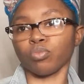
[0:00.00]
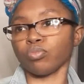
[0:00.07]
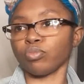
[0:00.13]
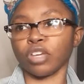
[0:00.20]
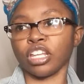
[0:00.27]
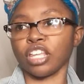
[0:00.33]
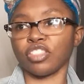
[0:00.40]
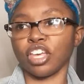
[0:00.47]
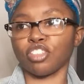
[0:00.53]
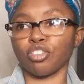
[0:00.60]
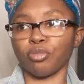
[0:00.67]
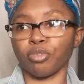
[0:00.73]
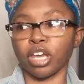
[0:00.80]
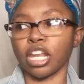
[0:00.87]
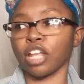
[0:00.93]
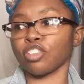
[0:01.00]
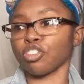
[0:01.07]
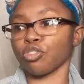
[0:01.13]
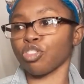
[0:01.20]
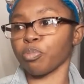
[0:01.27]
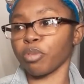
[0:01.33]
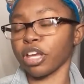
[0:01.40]
anything to read
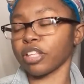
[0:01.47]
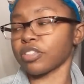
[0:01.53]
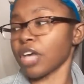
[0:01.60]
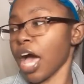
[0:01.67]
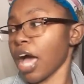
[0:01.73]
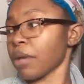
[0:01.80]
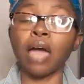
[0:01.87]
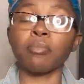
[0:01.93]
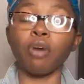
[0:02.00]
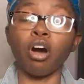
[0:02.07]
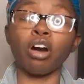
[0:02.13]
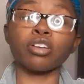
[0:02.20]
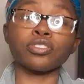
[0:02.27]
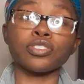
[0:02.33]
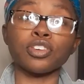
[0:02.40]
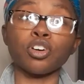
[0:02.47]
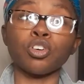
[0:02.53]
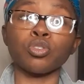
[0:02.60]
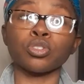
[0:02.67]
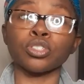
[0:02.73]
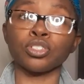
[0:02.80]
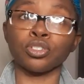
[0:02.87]
until springtime. I'm
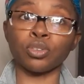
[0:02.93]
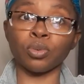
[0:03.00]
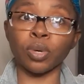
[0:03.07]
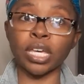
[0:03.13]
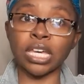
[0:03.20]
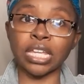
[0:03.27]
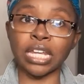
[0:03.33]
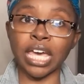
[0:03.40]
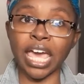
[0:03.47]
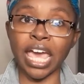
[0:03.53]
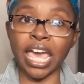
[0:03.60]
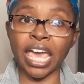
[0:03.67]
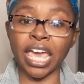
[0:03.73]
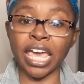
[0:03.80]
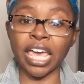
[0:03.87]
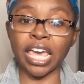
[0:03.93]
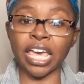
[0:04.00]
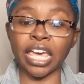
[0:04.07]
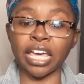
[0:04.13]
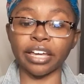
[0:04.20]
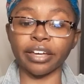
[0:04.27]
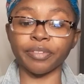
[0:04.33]
also doing
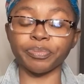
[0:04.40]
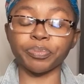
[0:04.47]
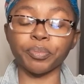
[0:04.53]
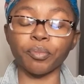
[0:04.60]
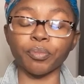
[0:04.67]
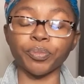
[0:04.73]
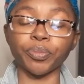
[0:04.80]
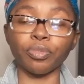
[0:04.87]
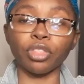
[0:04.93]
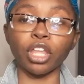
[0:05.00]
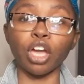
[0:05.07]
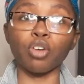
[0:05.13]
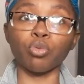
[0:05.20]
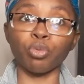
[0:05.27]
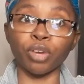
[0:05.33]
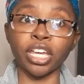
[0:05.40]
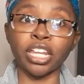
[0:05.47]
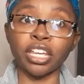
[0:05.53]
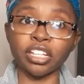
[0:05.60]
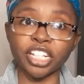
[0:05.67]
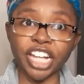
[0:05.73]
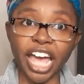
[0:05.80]
a
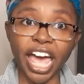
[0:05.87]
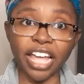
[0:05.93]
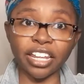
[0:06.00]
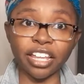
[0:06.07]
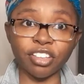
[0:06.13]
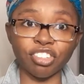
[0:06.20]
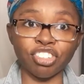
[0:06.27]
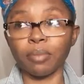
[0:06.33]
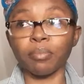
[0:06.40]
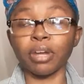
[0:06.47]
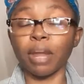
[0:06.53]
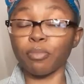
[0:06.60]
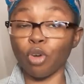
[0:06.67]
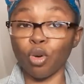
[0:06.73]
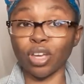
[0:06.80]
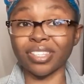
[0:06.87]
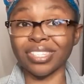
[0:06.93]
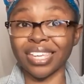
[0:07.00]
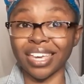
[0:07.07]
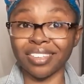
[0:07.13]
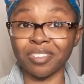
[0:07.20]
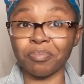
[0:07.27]
reading challenge, but I'm going
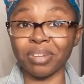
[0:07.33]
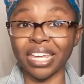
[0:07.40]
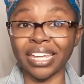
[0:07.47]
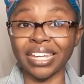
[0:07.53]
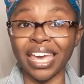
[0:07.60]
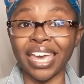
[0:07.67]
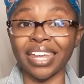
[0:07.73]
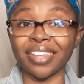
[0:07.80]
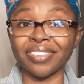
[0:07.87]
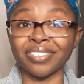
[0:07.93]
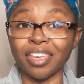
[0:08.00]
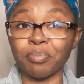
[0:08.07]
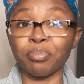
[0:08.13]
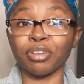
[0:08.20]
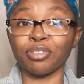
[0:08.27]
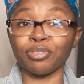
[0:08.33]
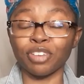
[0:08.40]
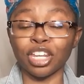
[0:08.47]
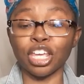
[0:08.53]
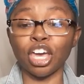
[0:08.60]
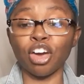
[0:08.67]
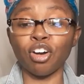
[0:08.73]
to explain that in a separate
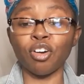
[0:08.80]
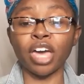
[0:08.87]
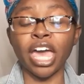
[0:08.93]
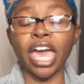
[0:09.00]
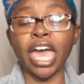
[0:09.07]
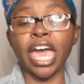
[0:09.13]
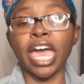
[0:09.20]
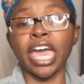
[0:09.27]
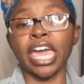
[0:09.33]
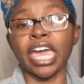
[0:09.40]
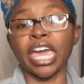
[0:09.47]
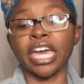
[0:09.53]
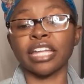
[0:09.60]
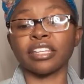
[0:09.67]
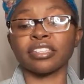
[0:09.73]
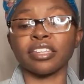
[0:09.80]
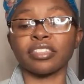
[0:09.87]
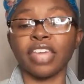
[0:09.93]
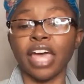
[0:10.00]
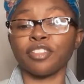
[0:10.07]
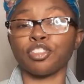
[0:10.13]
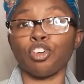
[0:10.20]
video, and
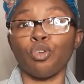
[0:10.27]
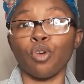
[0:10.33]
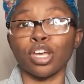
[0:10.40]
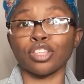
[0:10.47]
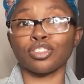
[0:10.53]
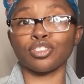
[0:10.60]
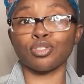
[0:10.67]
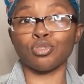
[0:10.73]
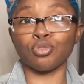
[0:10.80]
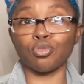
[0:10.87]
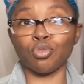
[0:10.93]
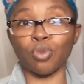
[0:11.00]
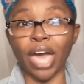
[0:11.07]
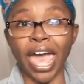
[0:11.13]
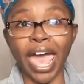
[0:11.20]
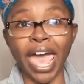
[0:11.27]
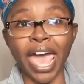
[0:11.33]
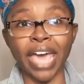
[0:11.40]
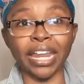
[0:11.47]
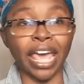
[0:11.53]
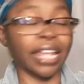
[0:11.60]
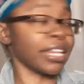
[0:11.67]
that's going to
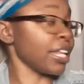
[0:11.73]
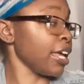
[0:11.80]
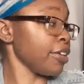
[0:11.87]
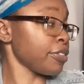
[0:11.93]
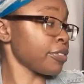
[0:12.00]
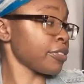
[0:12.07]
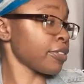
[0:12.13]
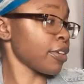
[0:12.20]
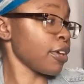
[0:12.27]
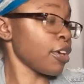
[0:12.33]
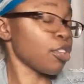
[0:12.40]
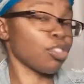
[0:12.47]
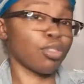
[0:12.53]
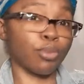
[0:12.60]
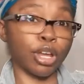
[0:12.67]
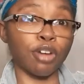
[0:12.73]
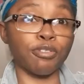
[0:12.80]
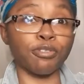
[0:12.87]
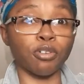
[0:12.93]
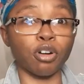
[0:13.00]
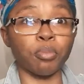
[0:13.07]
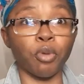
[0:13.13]
add at least 3 or
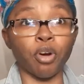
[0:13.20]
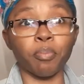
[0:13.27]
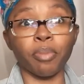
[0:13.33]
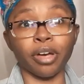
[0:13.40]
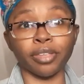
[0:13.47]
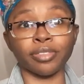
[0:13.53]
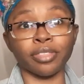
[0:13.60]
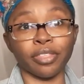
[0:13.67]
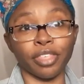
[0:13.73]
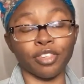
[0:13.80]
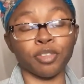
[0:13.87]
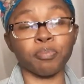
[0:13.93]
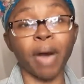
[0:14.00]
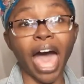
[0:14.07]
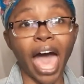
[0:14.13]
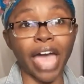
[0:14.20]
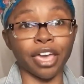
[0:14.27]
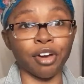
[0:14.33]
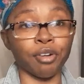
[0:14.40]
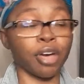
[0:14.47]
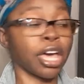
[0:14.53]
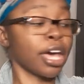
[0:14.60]
4 more books to this
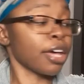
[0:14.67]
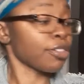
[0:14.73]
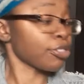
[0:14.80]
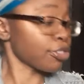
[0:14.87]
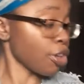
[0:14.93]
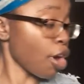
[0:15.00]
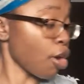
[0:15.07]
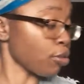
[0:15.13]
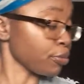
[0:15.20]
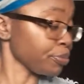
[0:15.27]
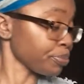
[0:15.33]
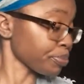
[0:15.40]
pile. So